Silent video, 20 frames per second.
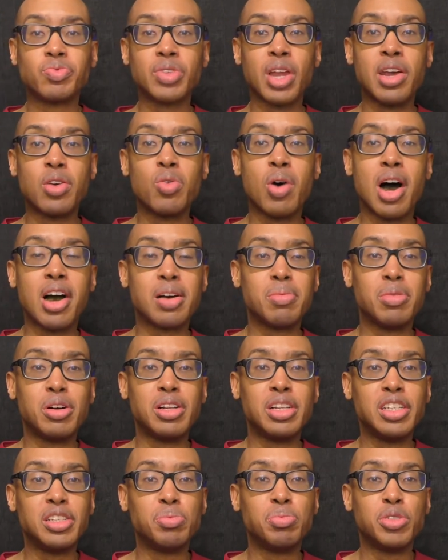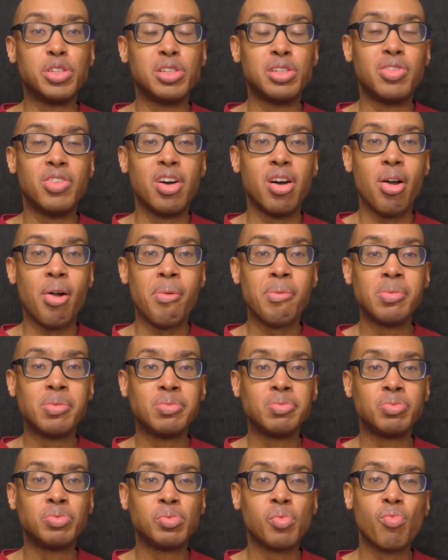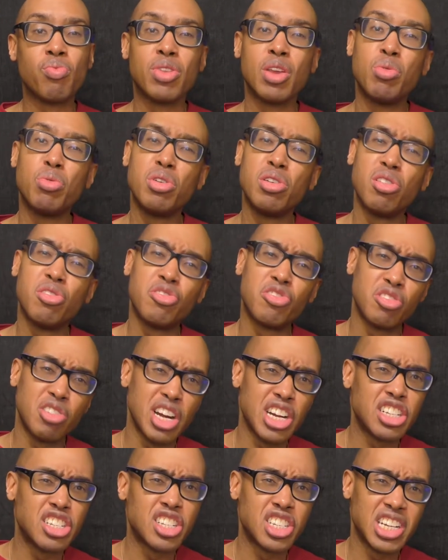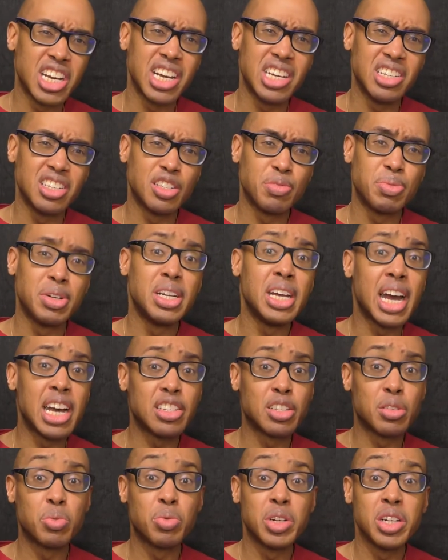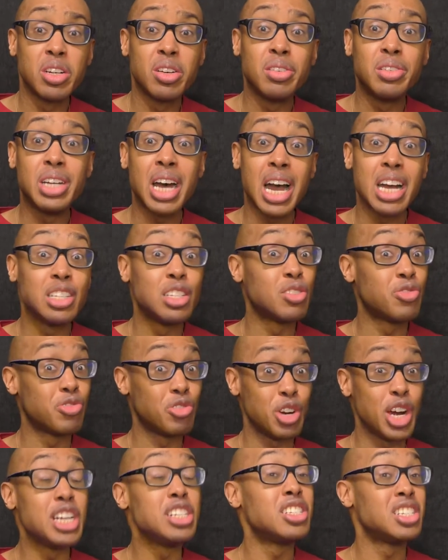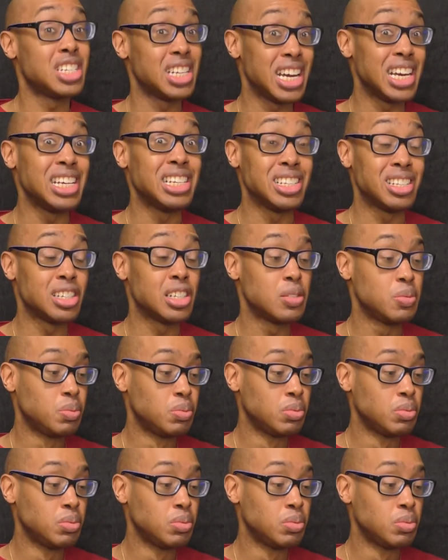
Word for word: And guacamole is more of a real fresh taste, but it has a real nice fresh taste.